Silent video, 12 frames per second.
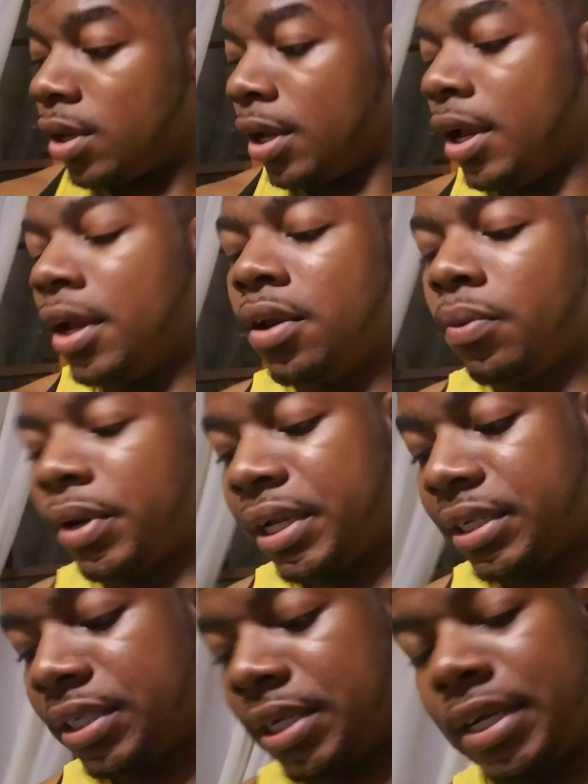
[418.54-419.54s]

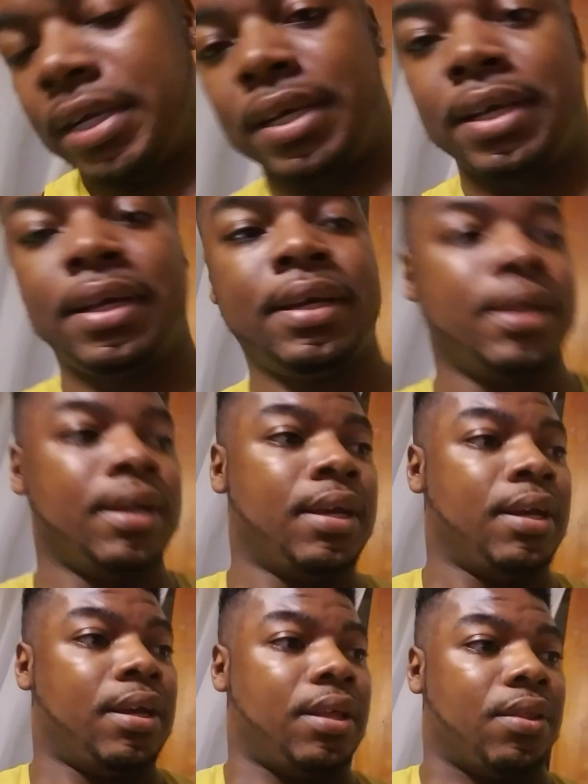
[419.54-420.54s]
anyways,
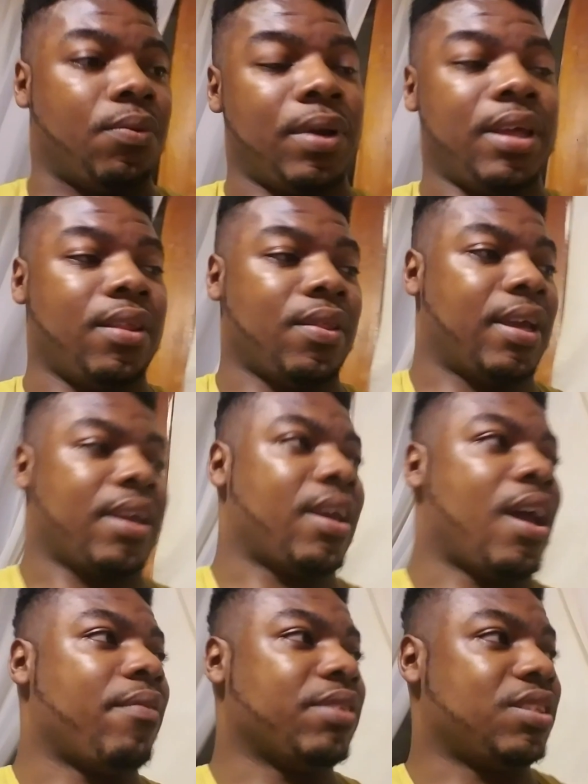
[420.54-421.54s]
the way, like,
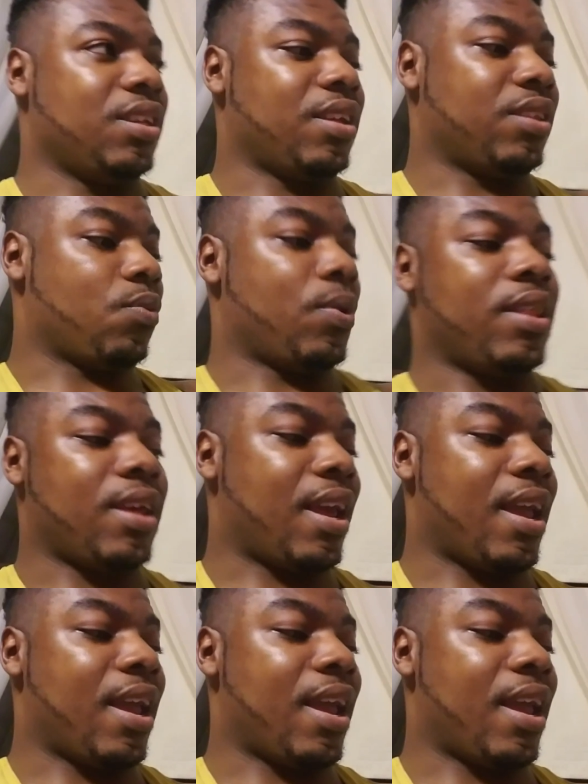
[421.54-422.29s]
obviously, like, the way that it